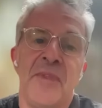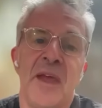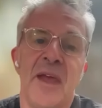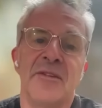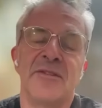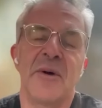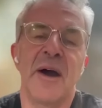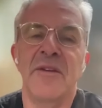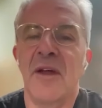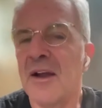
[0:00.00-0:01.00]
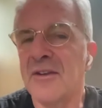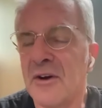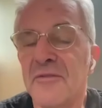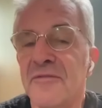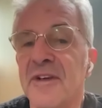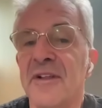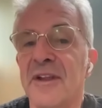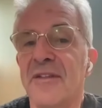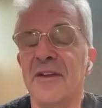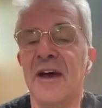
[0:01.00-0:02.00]
And so I don't feel
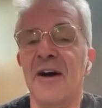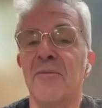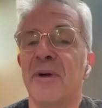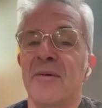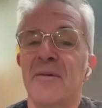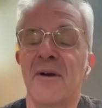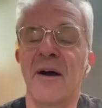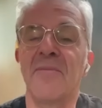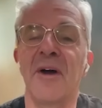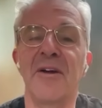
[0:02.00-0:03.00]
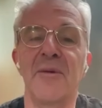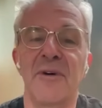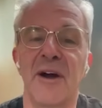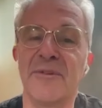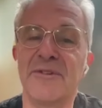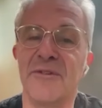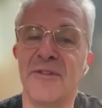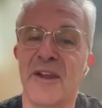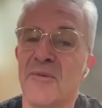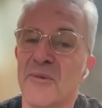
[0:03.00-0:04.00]
anything now, but I'm not going to promise you
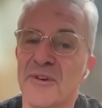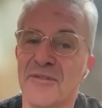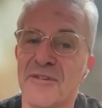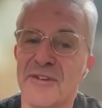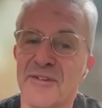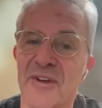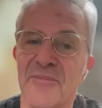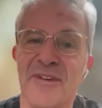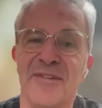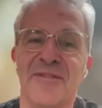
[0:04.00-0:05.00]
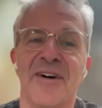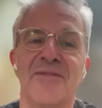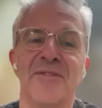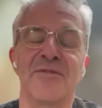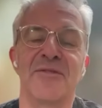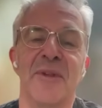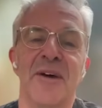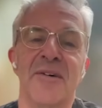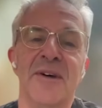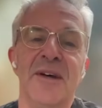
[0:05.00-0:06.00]
that I wouldn't feel something 5 years from
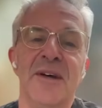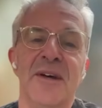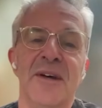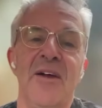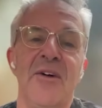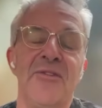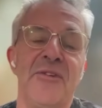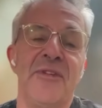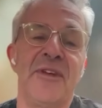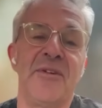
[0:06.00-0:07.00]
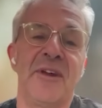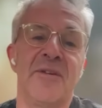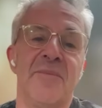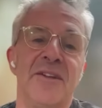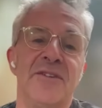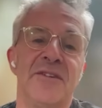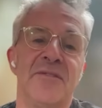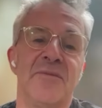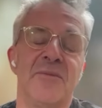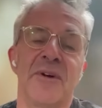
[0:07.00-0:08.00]
now. I also think you can imagine
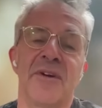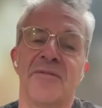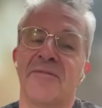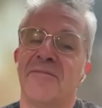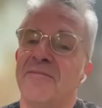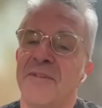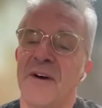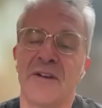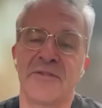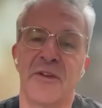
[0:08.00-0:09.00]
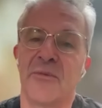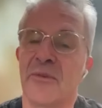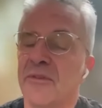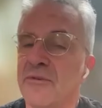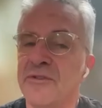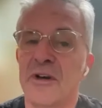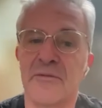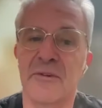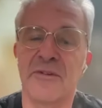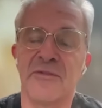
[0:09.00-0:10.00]
we're going to find ourselves with new
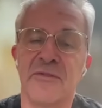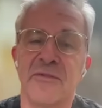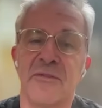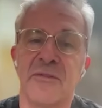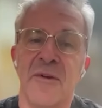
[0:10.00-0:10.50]
genres